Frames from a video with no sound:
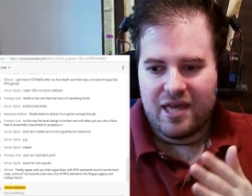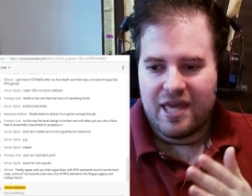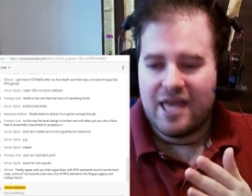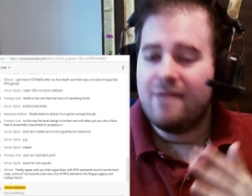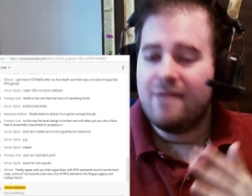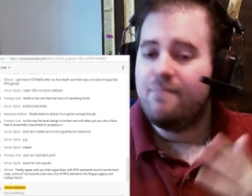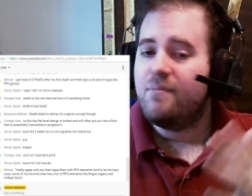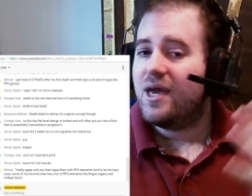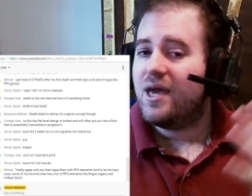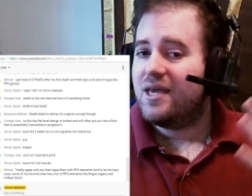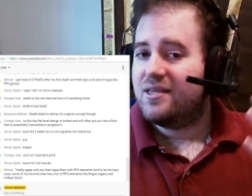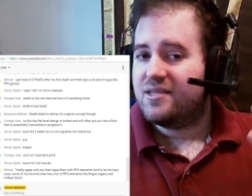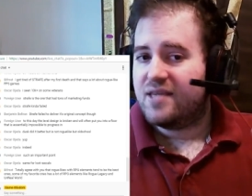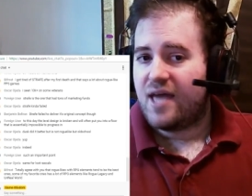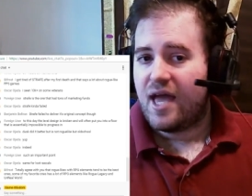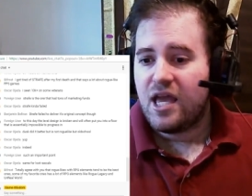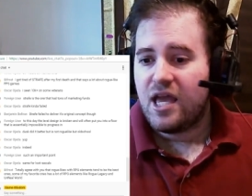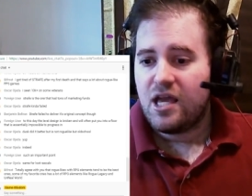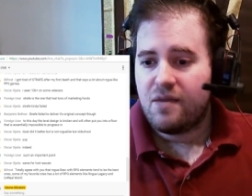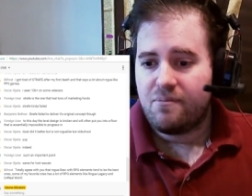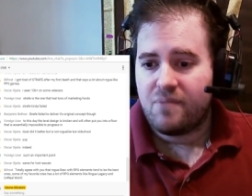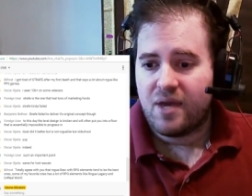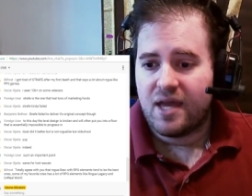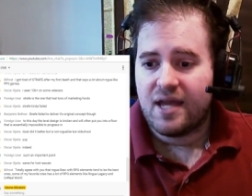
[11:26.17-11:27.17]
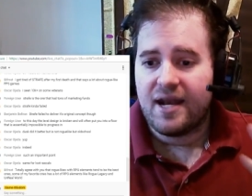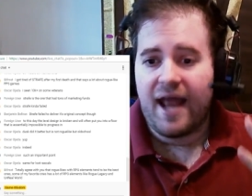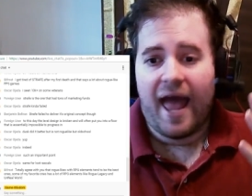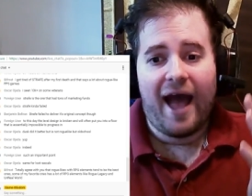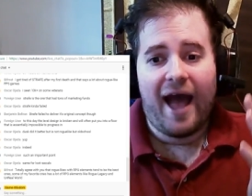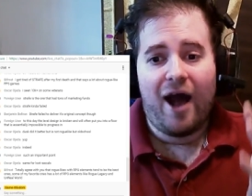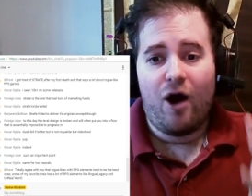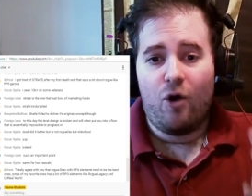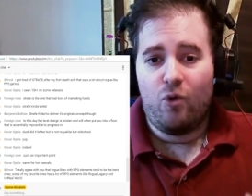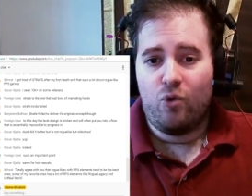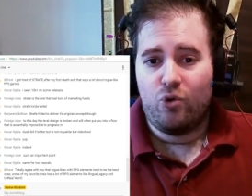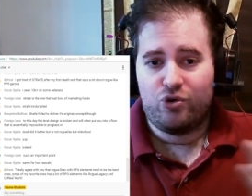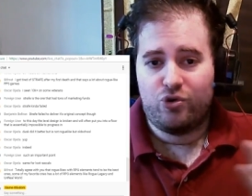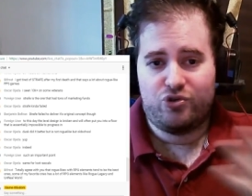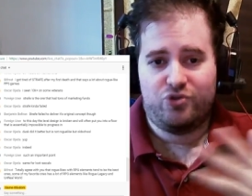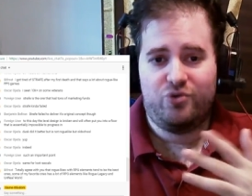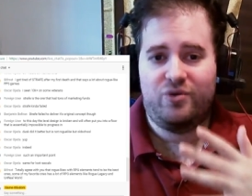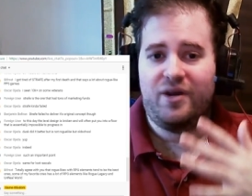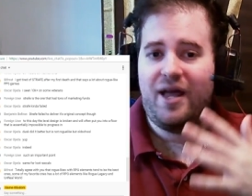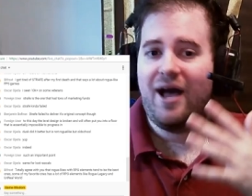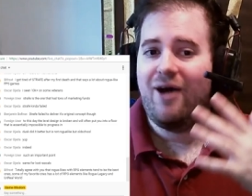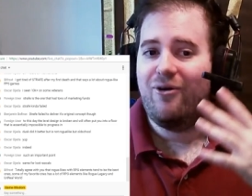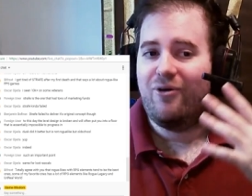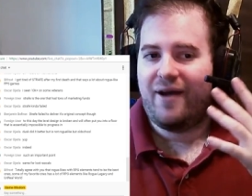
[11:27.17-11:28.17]
It may take me an hour to
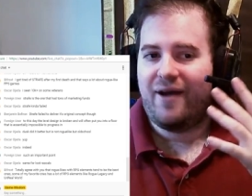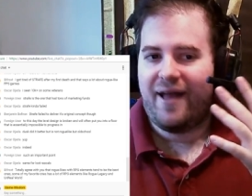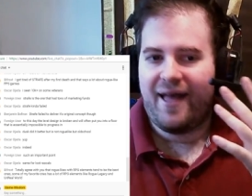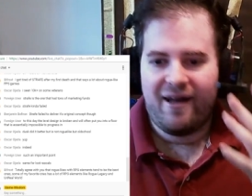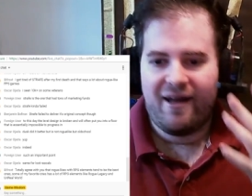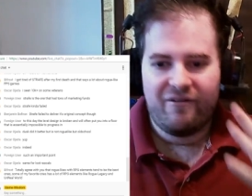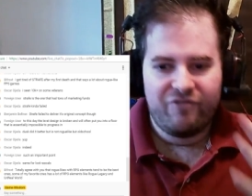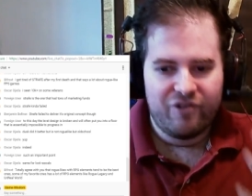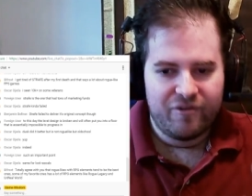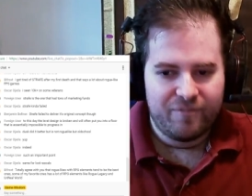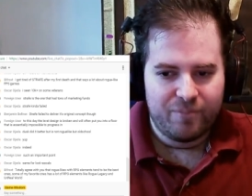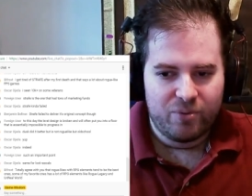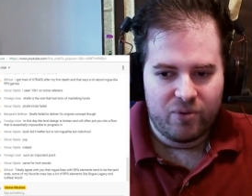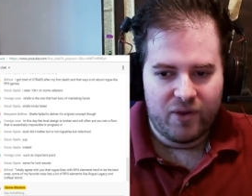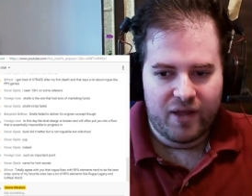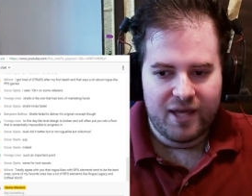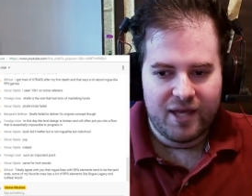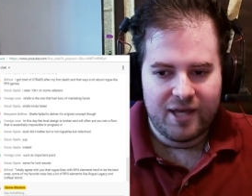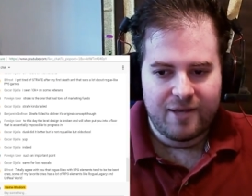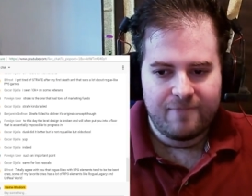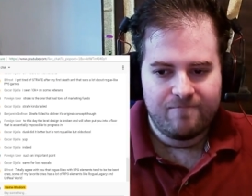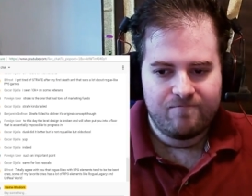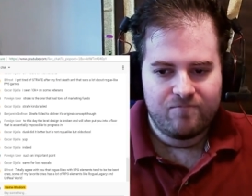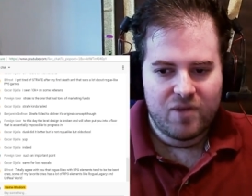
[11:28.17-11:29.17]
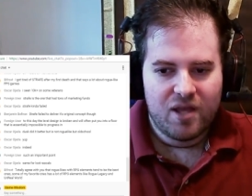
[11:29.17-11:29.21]
an hour and a half of play,